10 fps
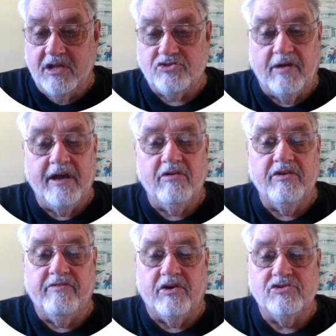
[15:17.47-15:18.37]
It's right on
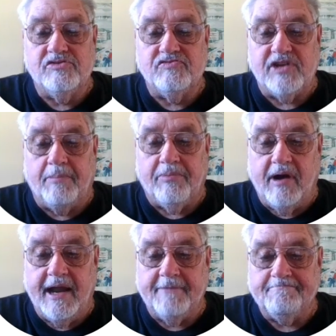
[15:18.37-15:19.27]
the verge of
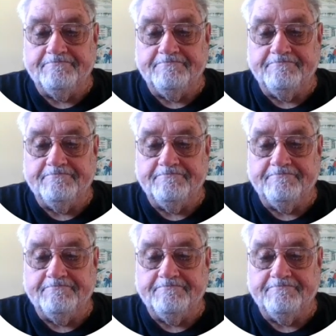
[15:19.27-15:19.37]
separating.